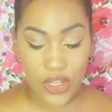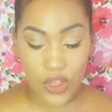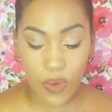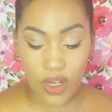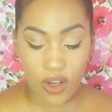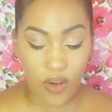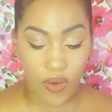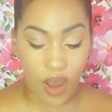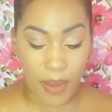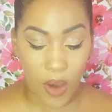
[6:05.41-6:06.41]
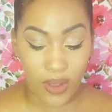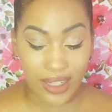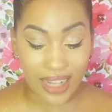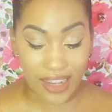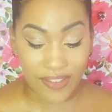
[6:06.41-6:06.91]
You want to know about
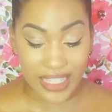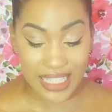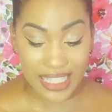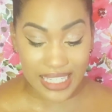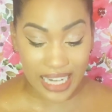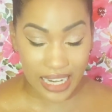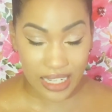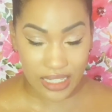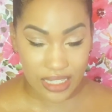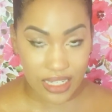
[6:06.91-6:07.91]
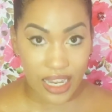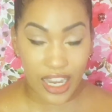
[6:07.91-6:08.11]
life estate